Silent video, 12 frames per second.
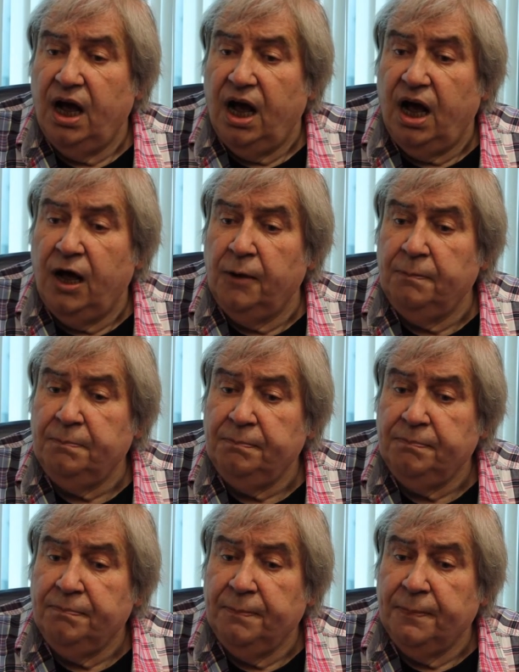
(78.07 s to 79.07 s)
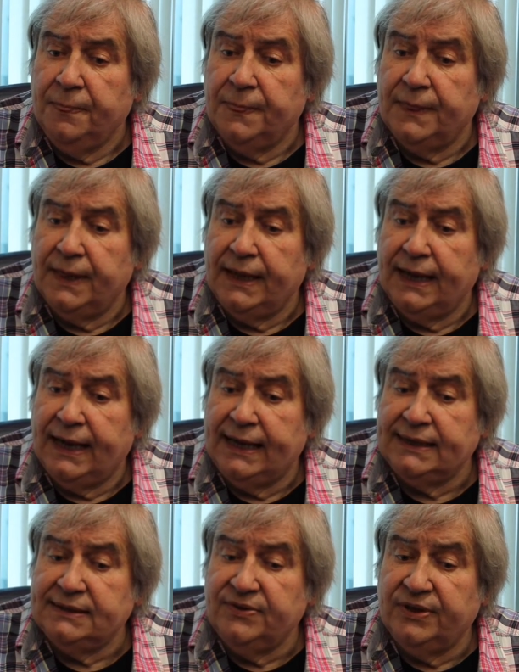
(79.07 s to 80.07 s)
Um,
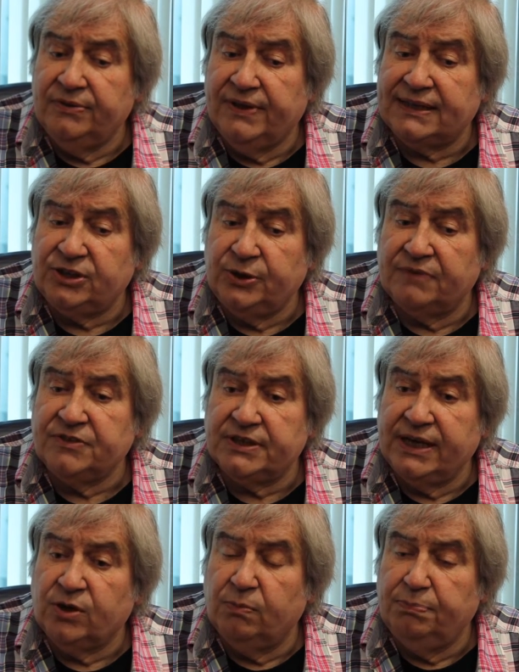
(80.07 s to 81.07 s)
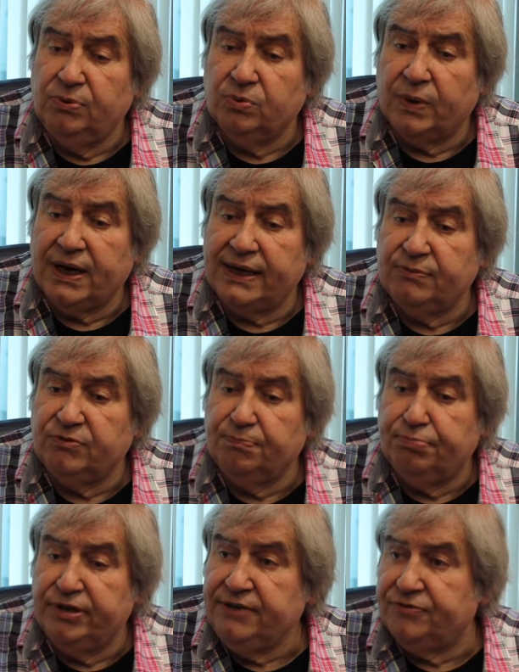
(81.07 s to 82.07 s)
and that you have to take on board. When I
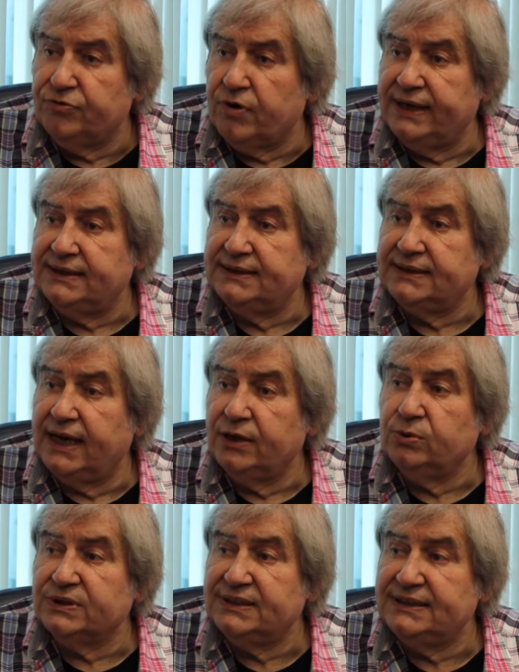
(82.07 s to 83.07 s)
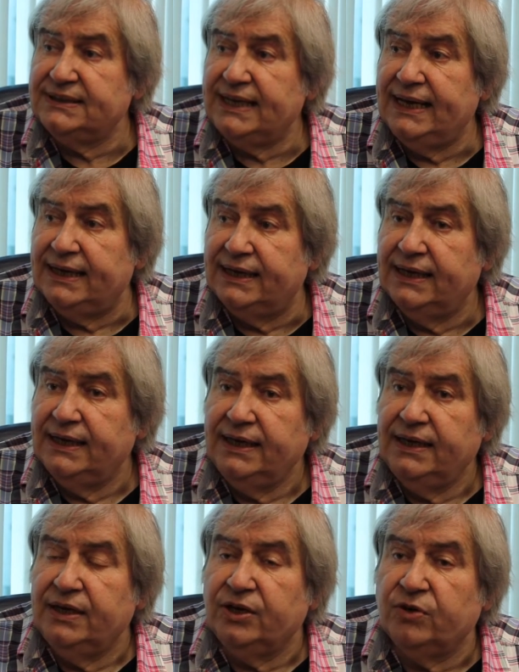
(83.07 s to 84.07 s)
briefed writers, I always said
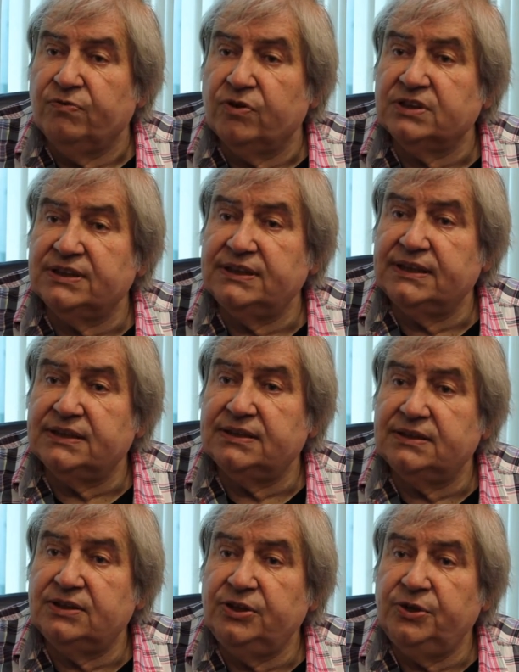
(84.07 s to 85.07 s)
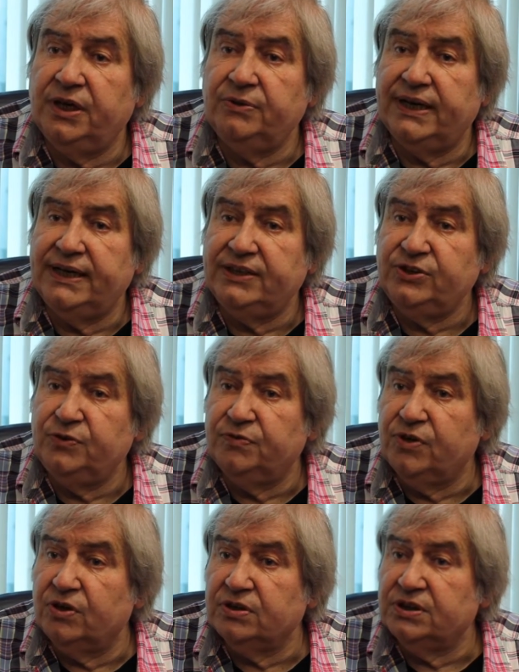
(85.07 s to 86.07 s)
You've got six studio days, you've
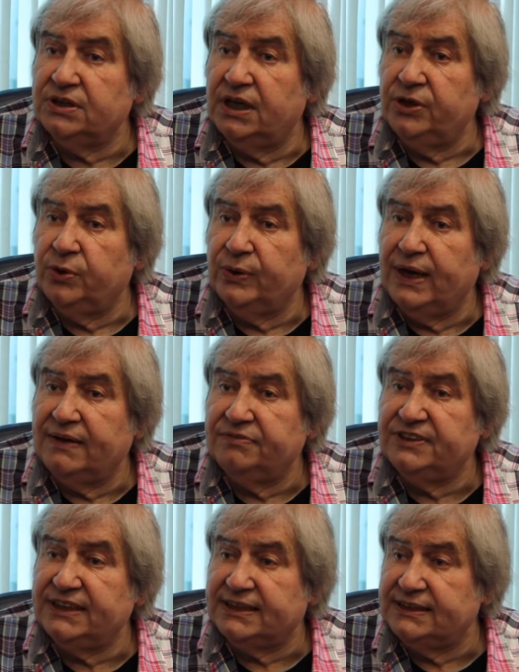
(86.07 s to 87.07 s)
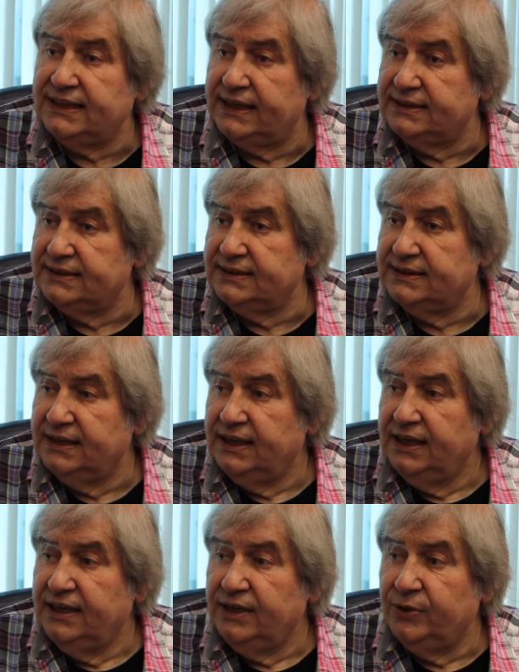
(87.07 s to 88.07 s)
got, uh, you can have six sets,
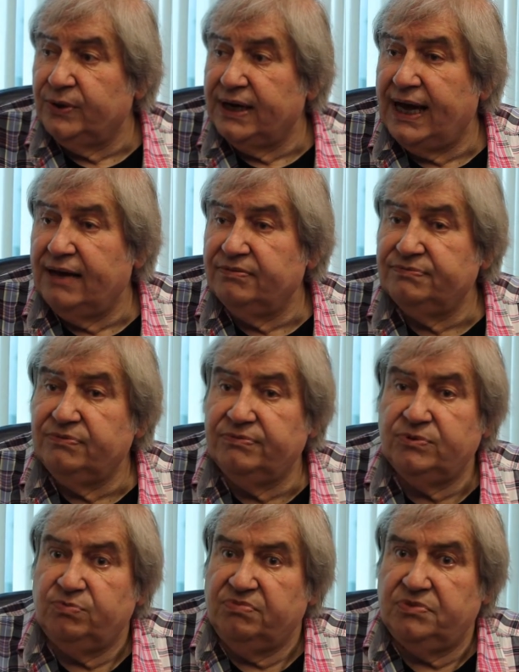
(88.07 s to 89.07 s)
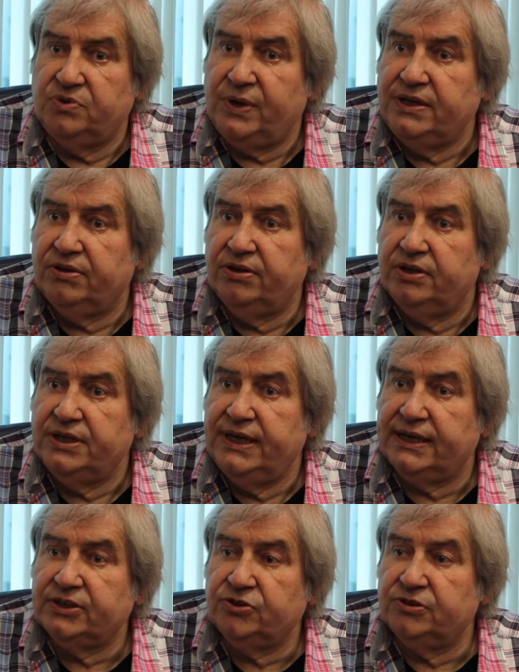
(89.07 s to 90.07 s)
you can have 20 or 30
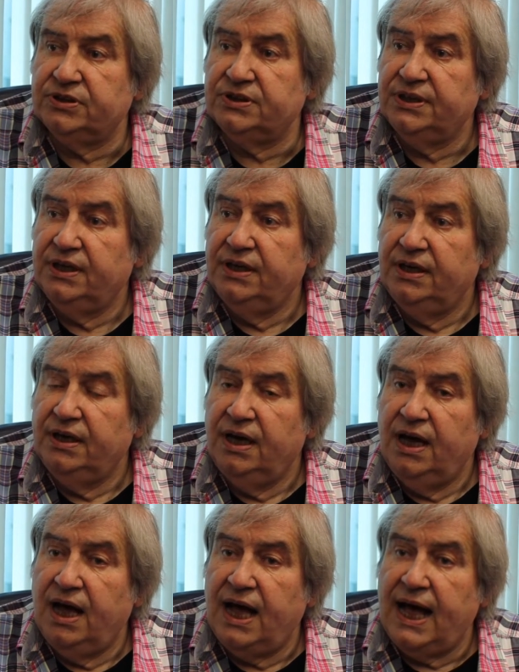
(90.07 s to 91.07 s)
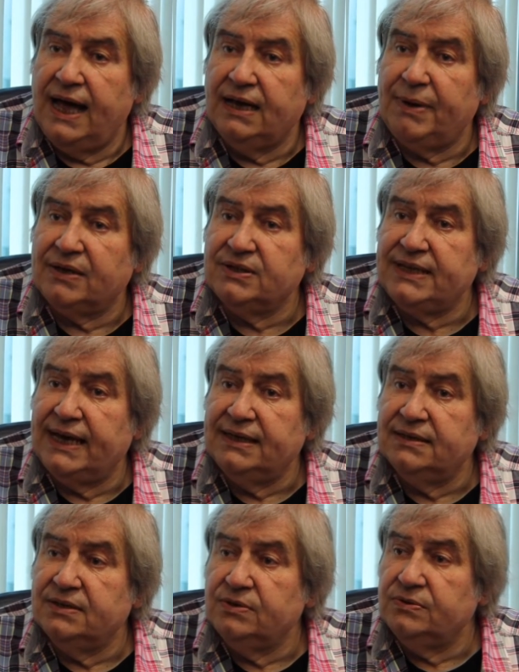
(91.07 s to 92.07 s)
extras and about
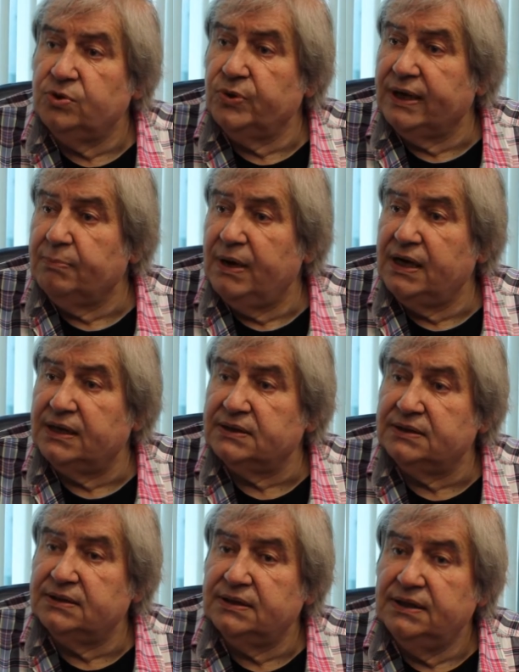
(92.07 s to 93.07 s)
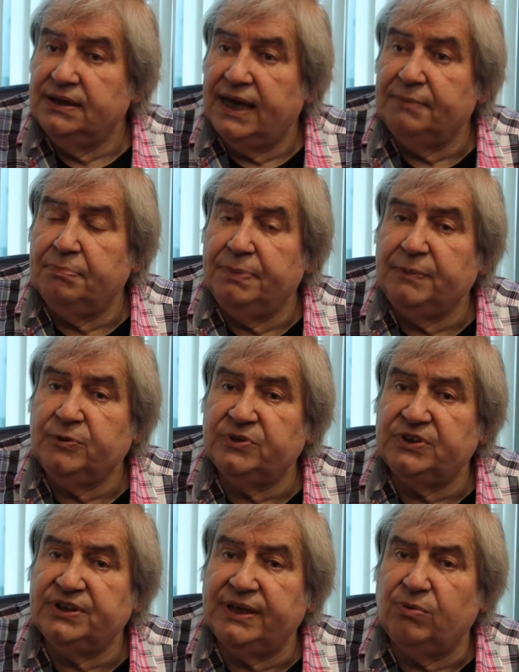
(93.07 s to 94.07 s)
10 talking parts. And people used
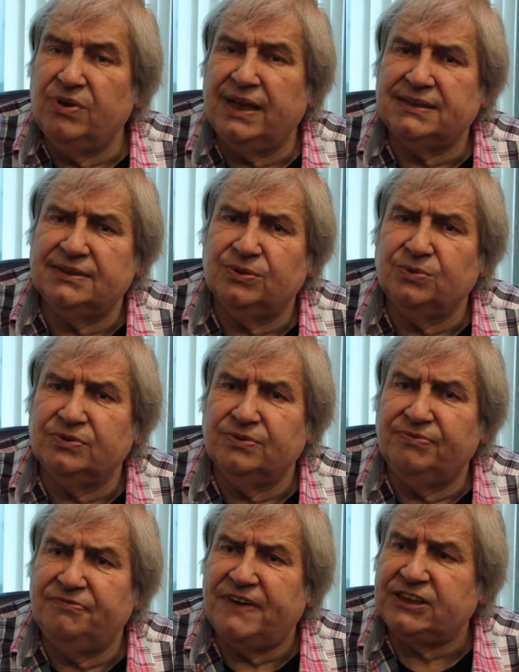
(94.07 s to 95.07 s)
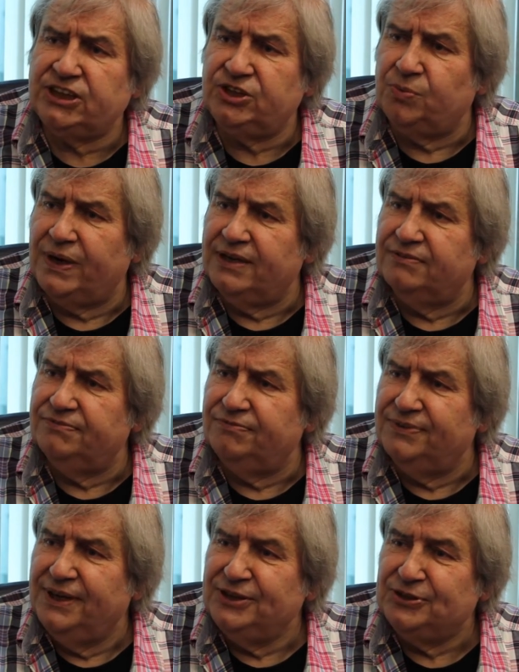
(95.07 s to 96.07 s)
to say, well, that's a sort of fascist way of
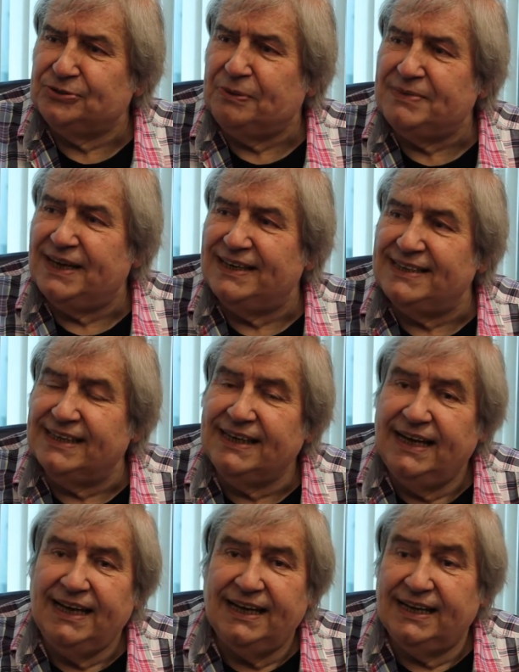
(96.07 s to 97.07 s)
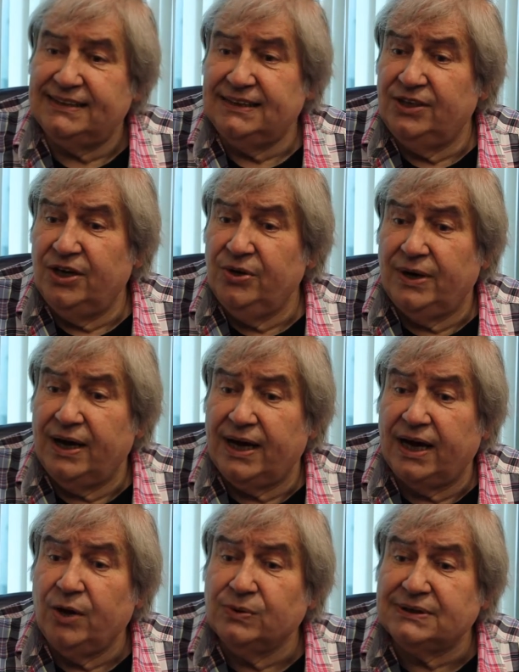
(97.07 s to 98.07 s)
script editing. I said, no, I, I
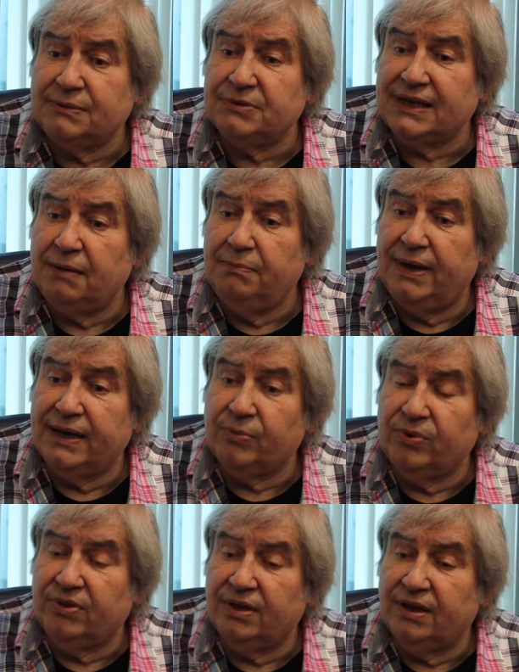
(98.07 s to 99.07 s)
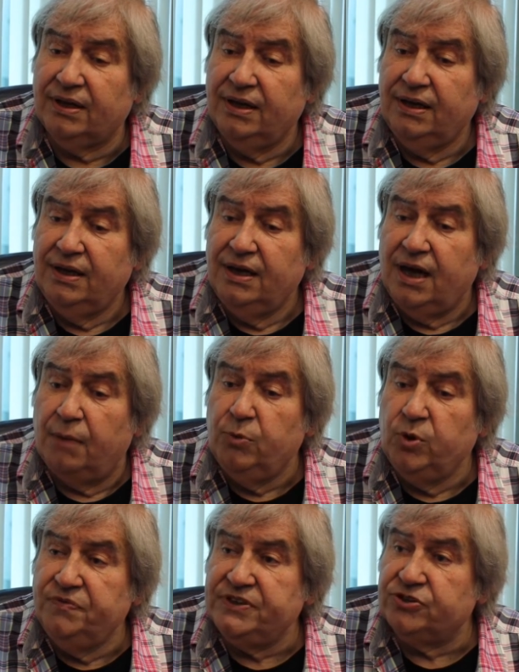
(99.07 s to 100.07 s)
don't want someone to come back with a, a
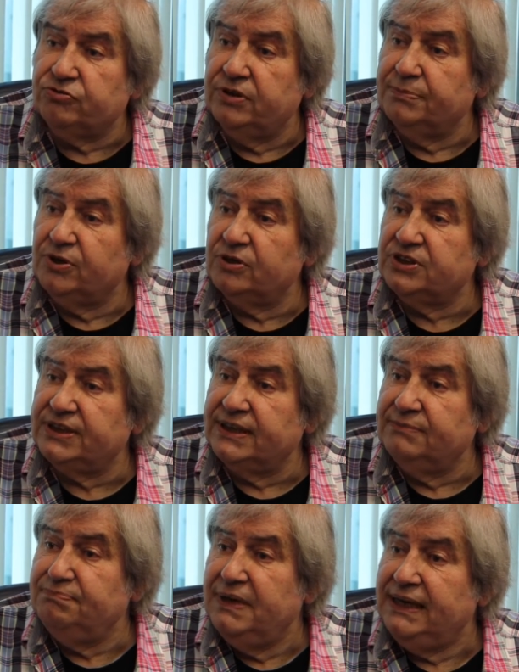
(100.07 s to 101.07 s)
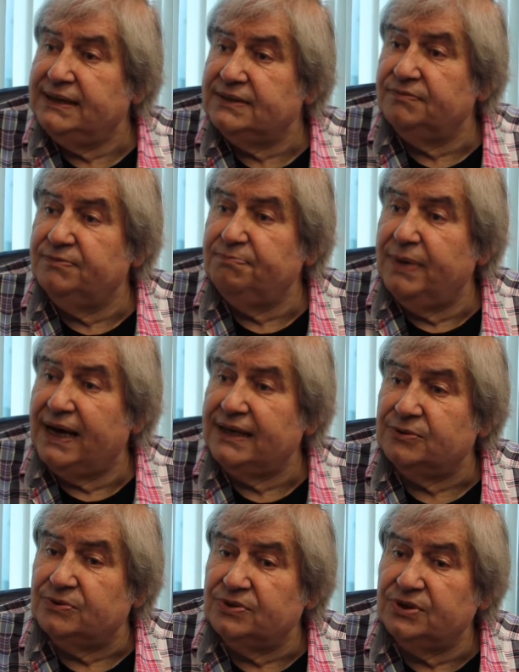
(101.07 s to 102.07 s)
movie script costing millions of
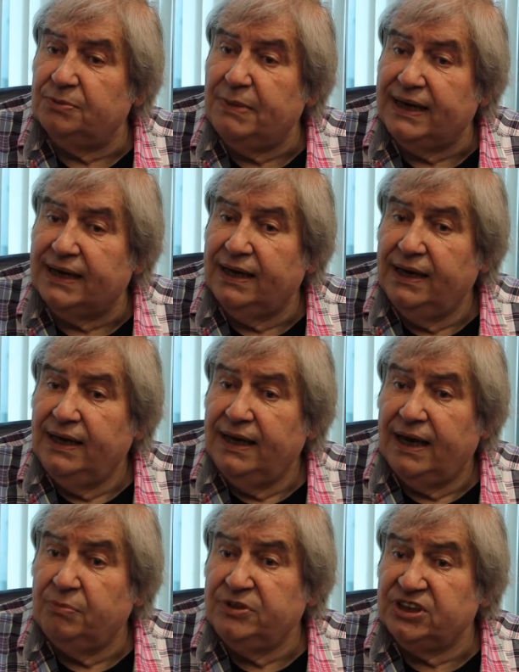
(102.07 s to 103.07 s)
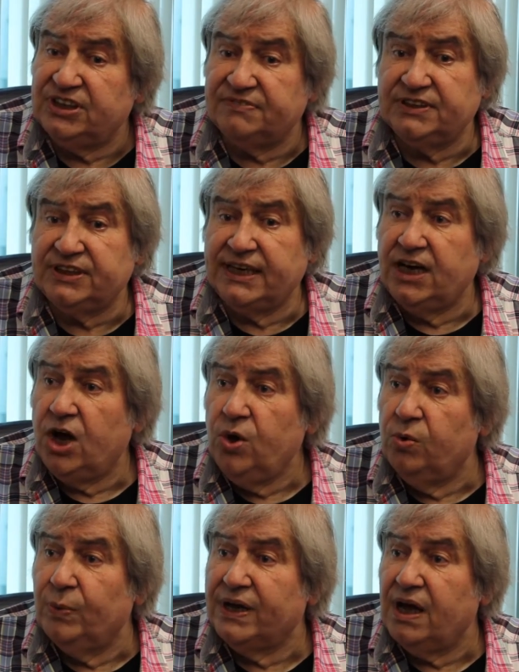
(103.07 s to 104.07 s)
pounds to make, and we just have to say, no,
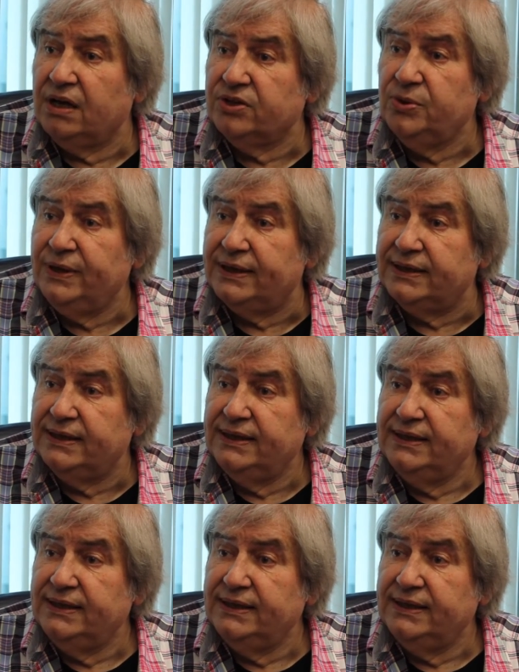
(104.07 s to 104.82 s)
we can't do it.